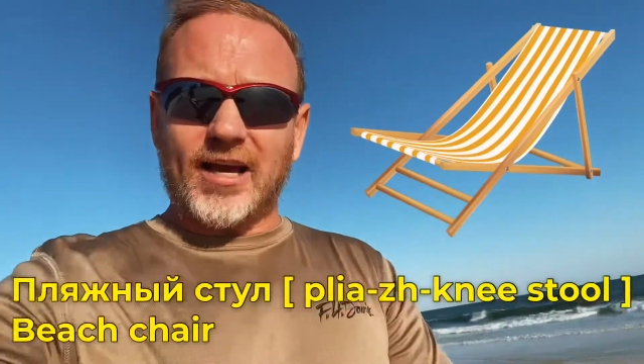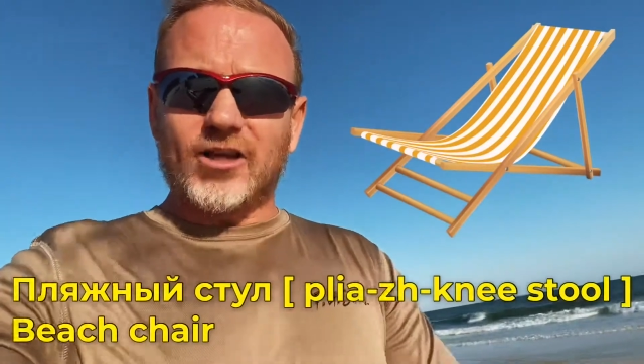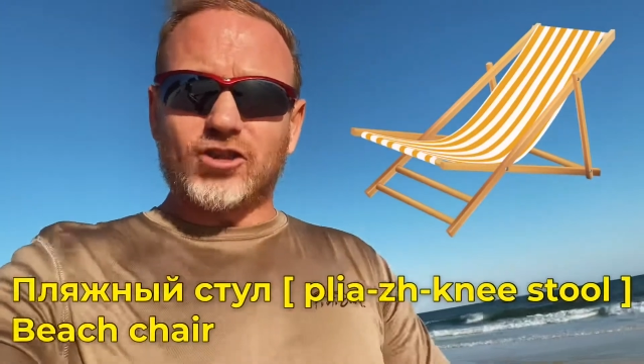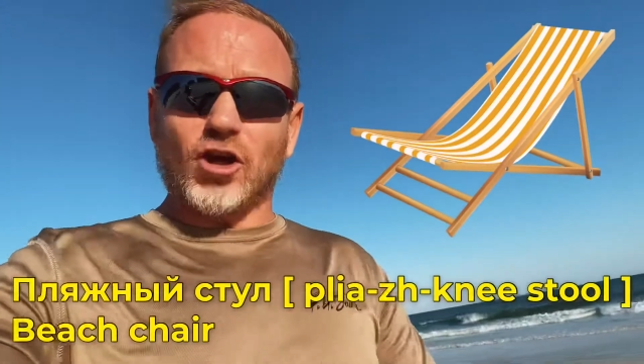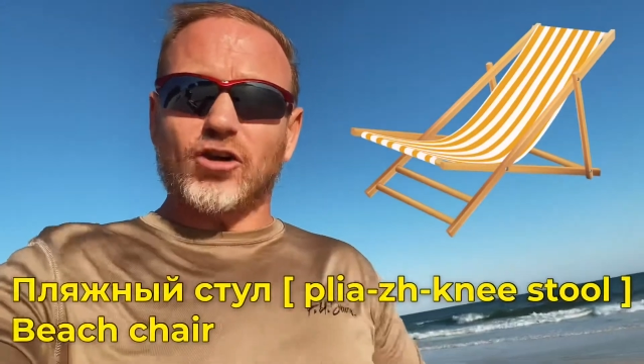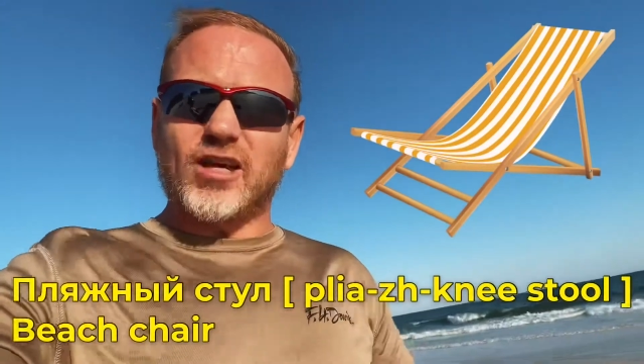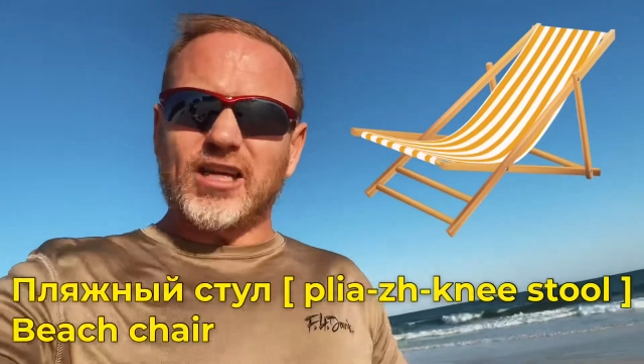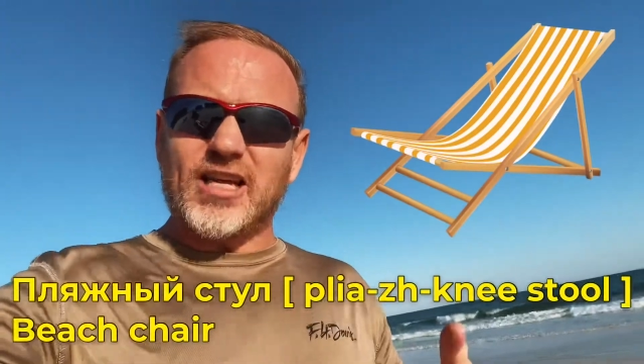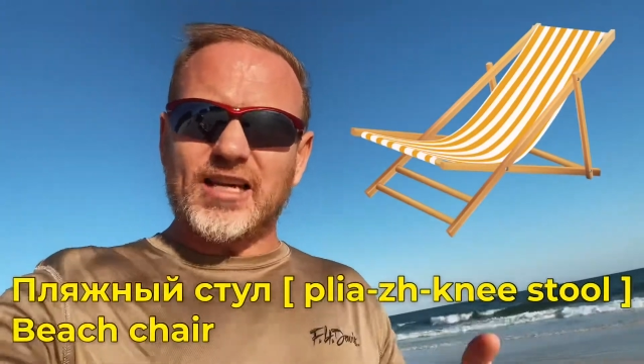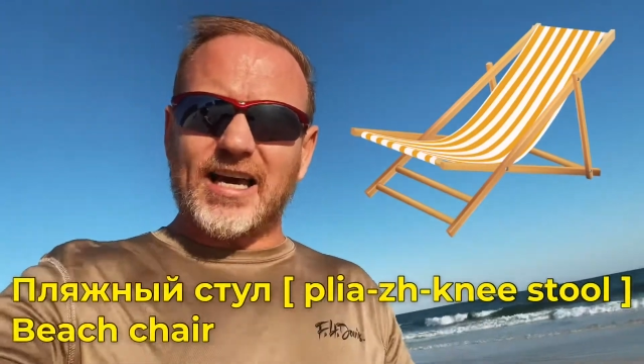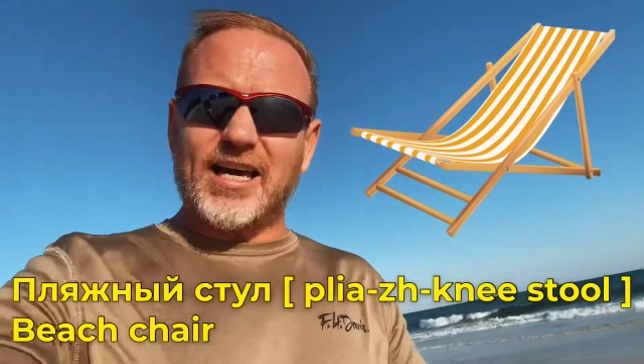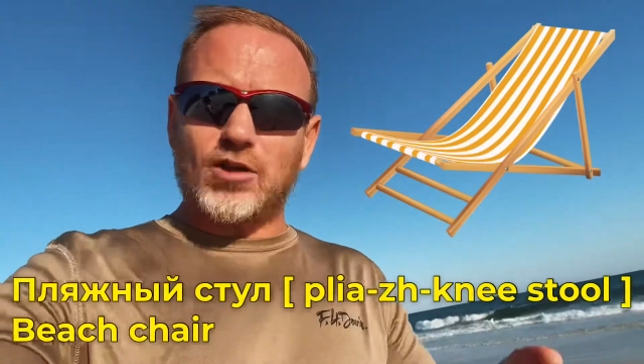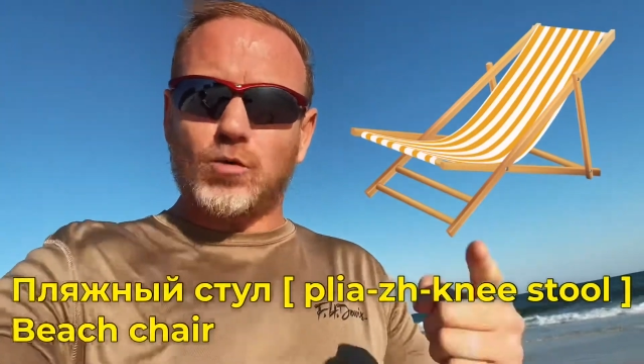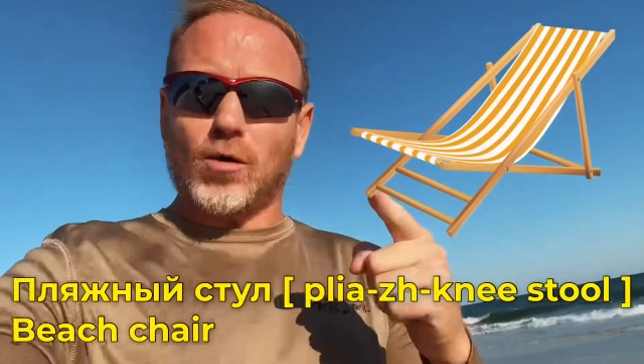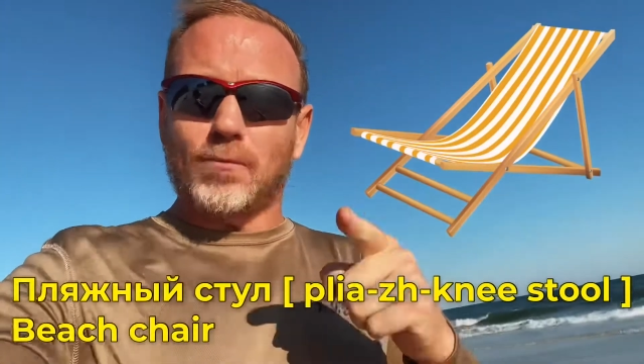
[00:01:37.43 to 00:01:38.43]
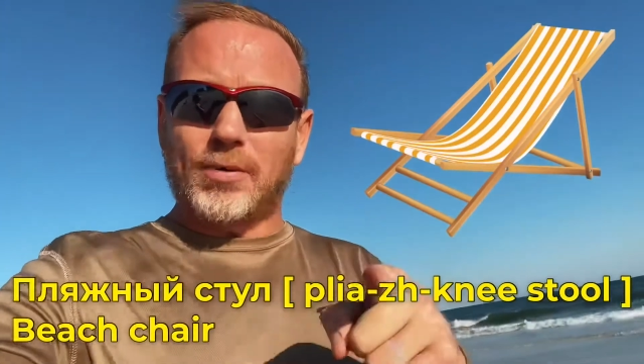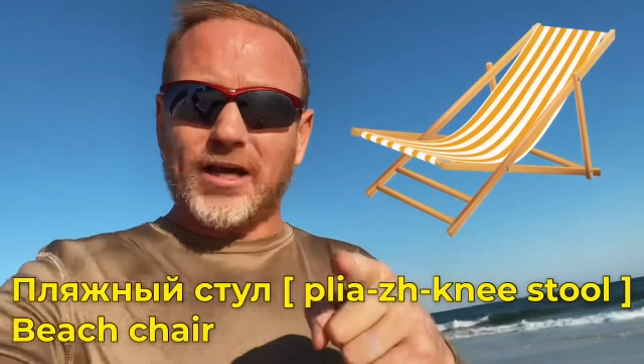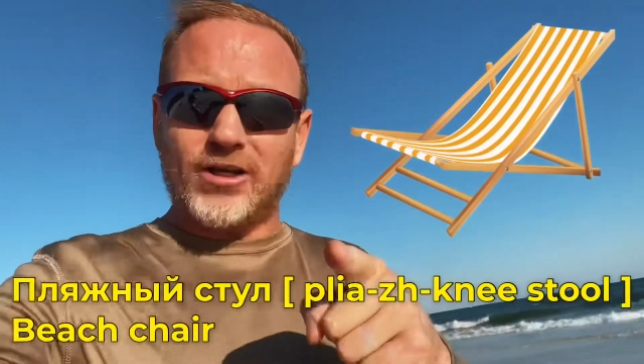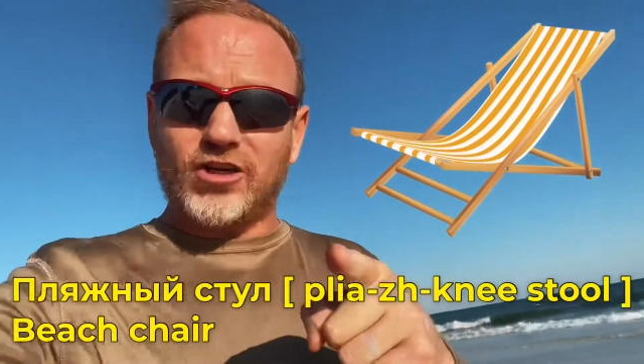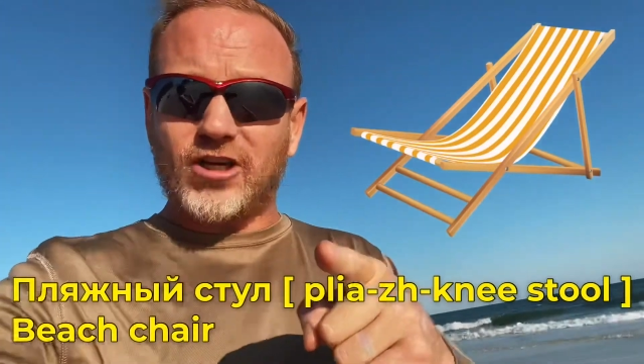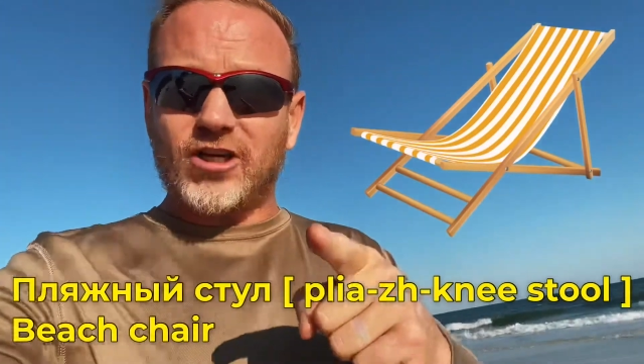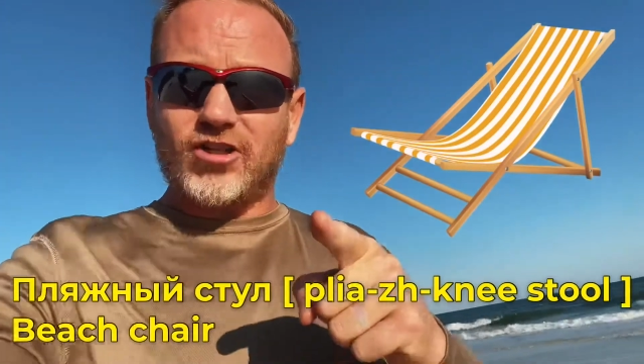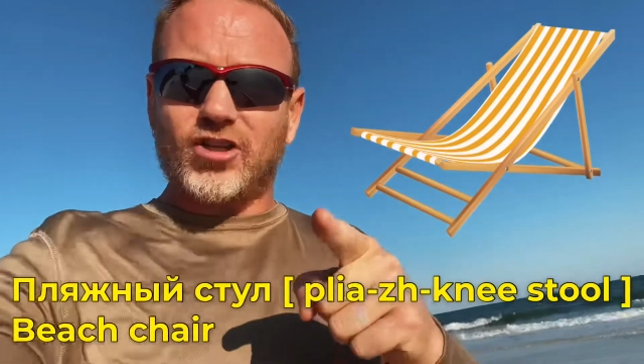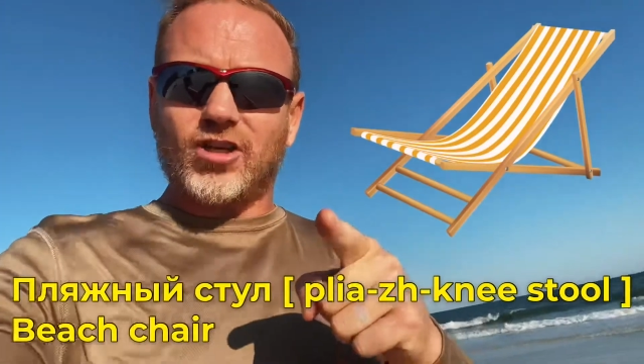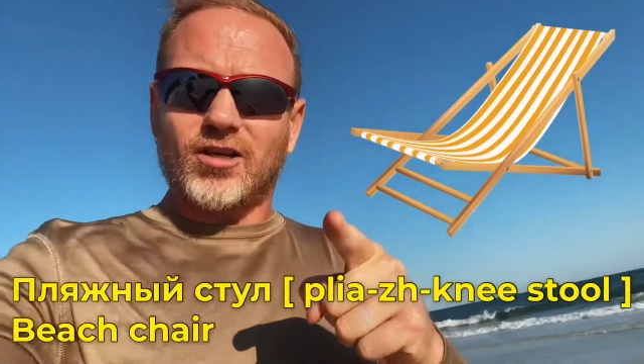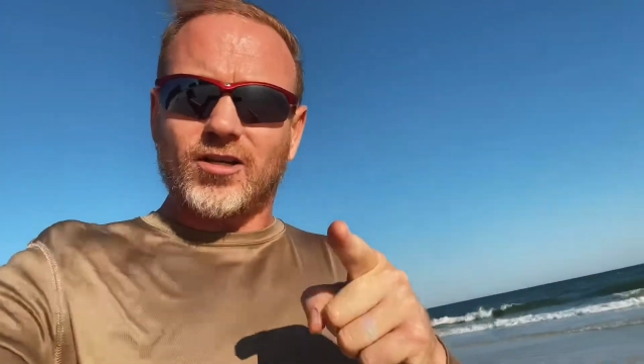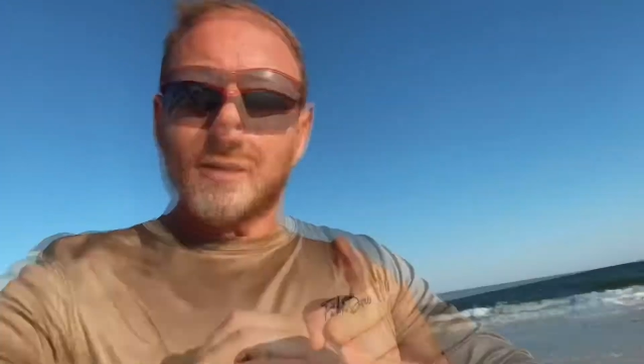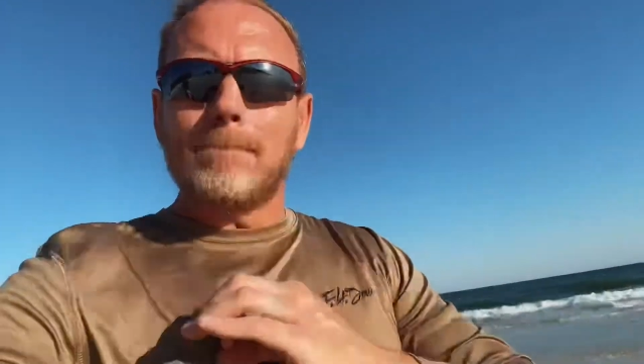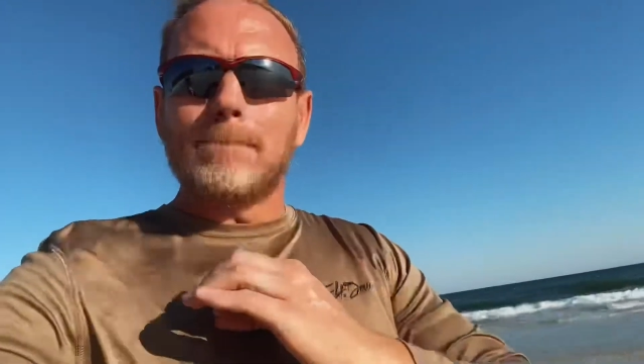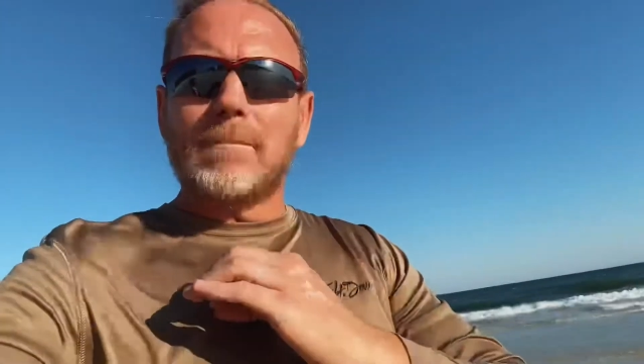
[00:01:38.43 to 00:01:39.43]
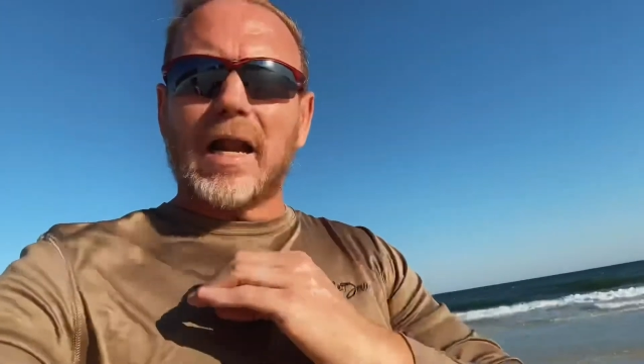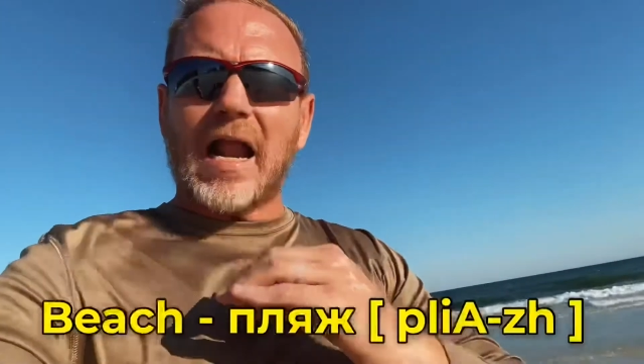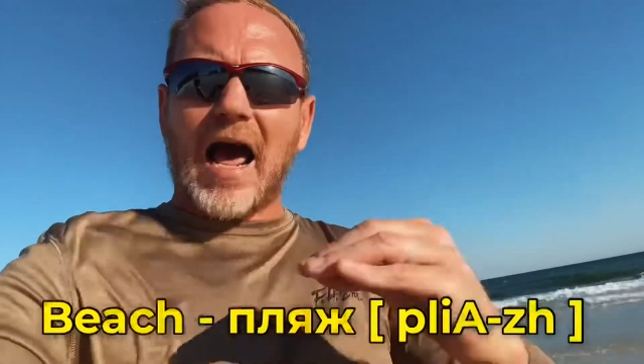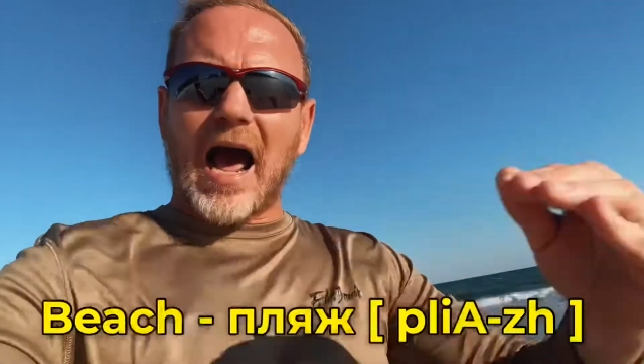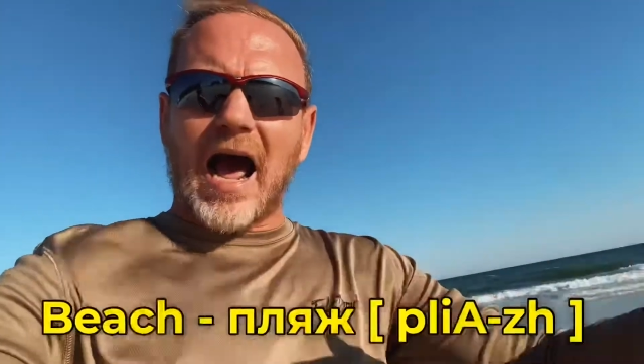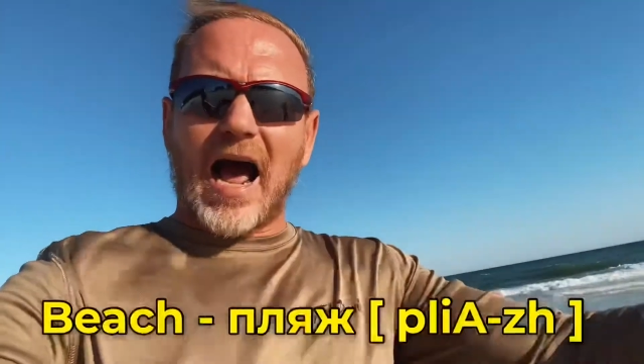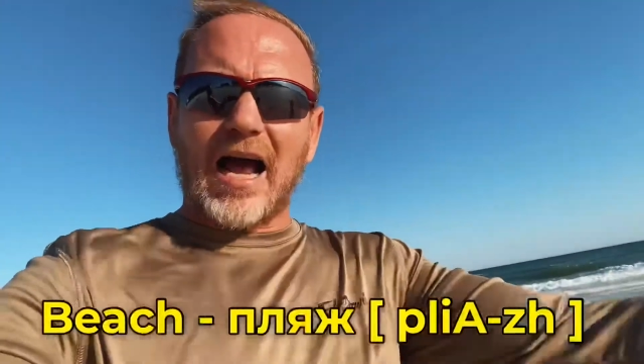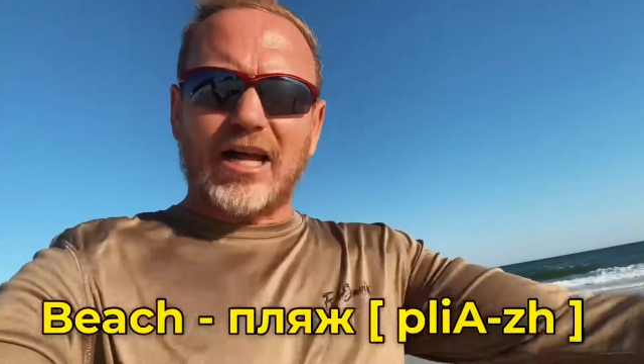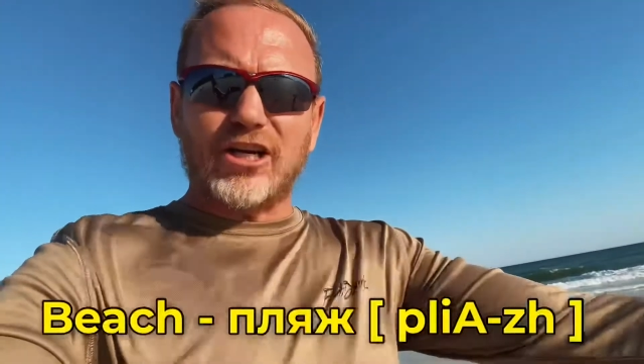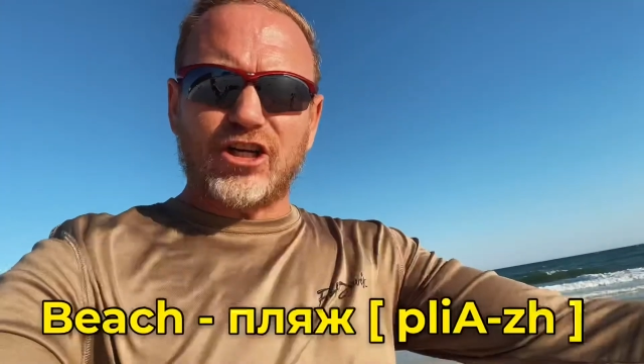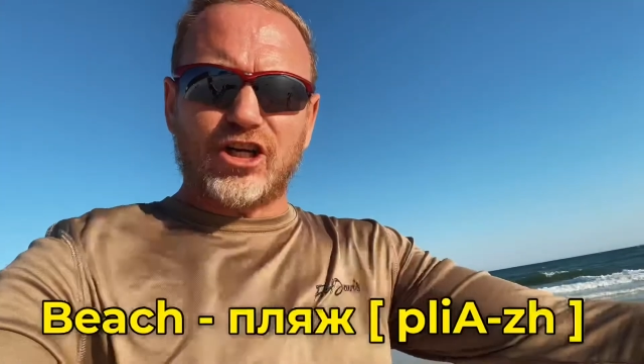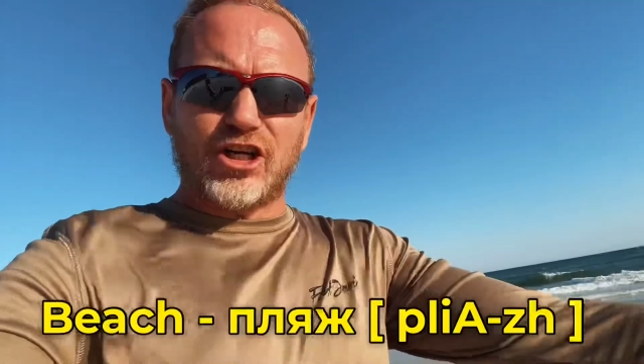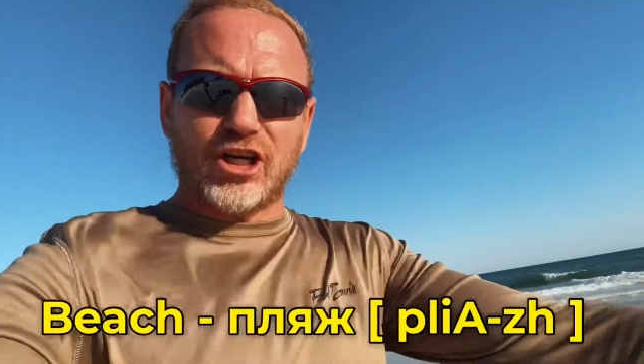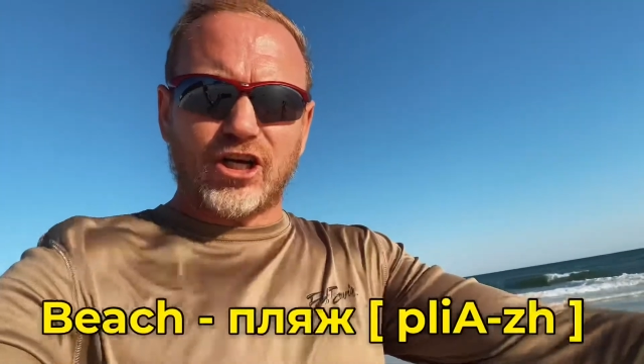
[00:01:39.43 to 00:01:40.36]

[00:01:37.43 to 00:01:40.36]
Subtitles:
So can you guess what beach is? Plage.